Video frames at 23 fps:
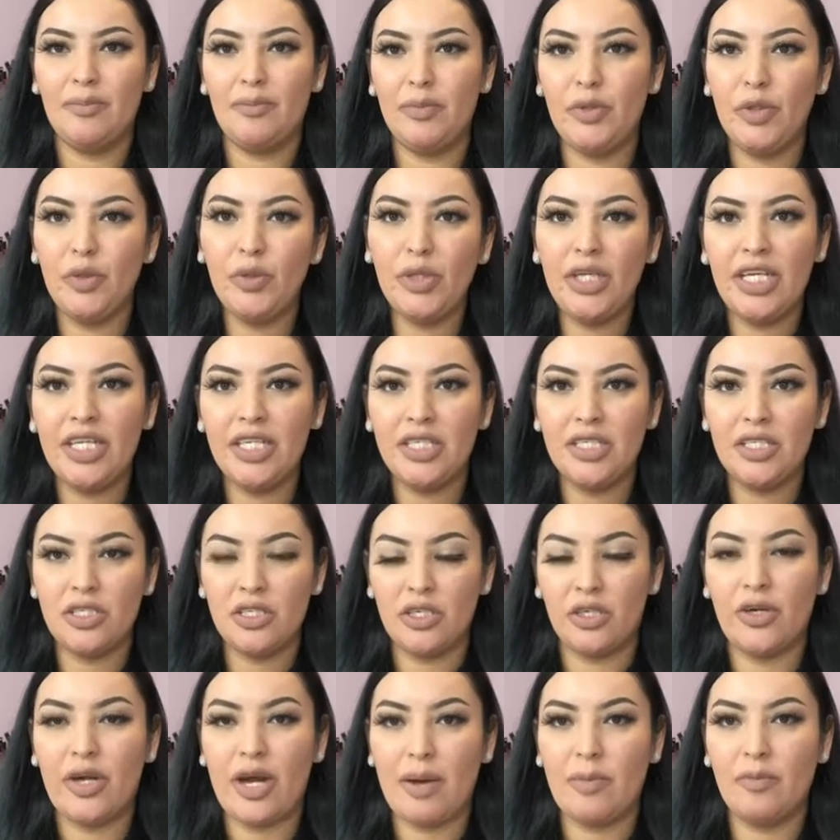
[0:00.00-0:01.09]
beauty
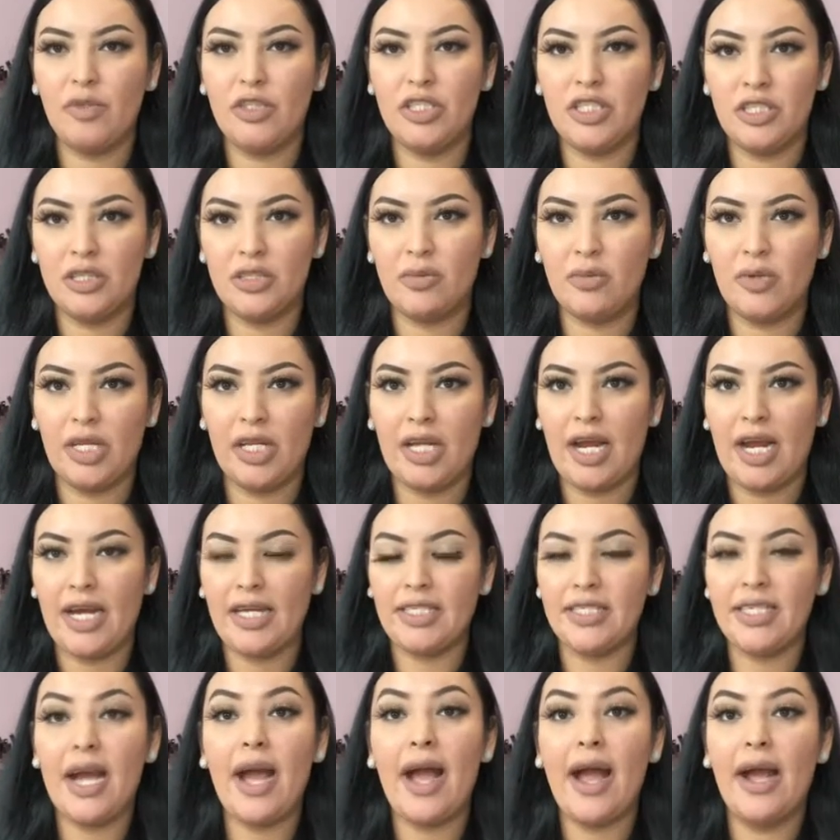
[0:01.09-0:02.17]
Instagram, which is the one
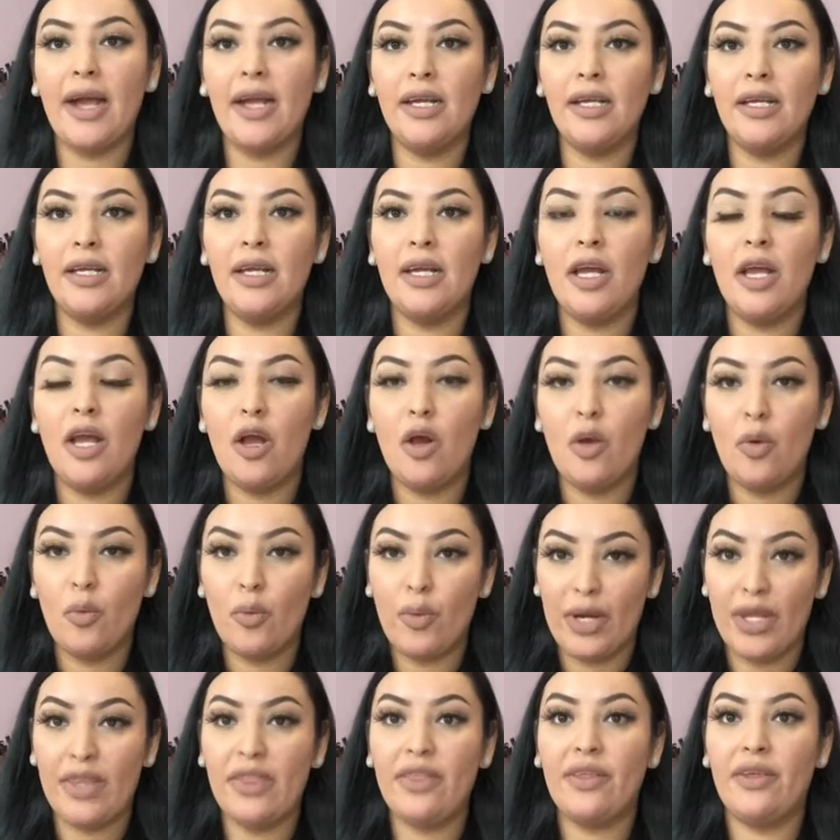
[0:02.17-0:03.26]
I tag
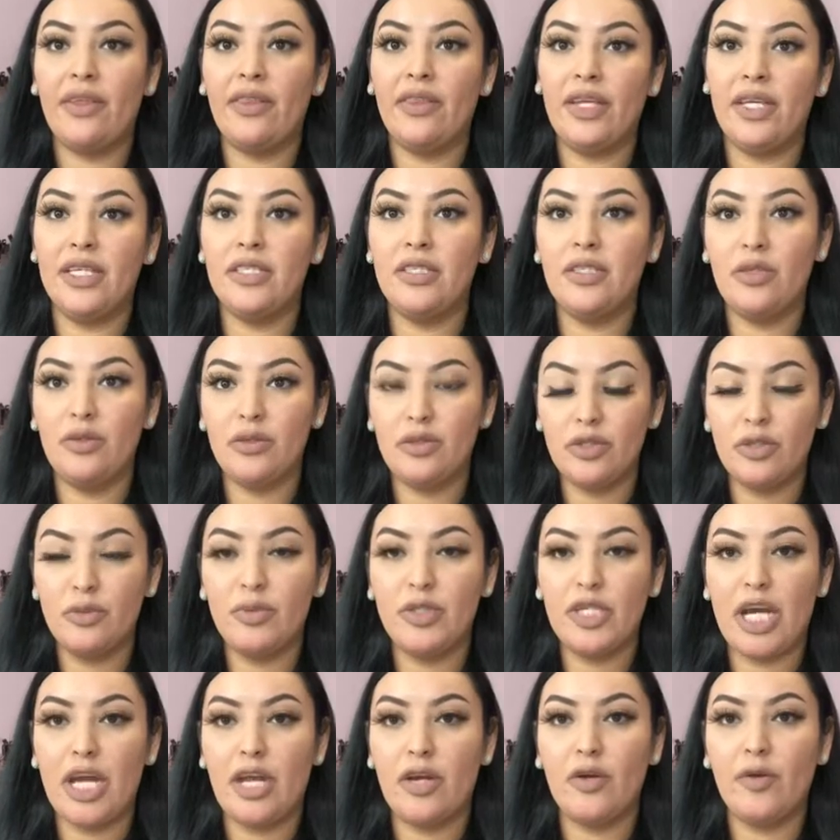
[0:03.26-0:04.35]
with this YouTube
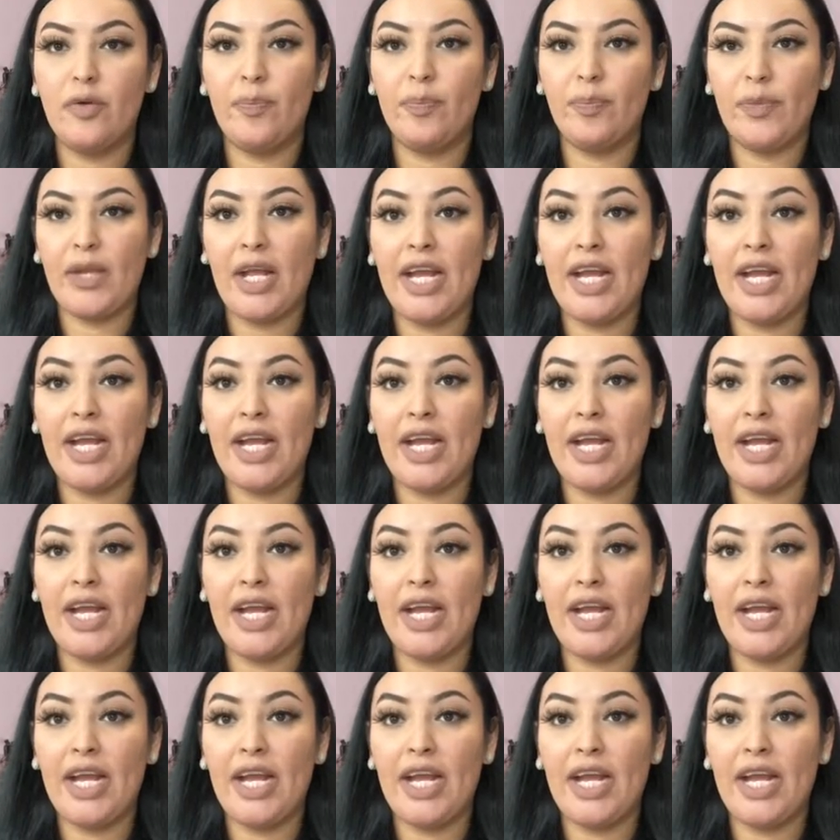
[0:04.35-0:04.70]
channel.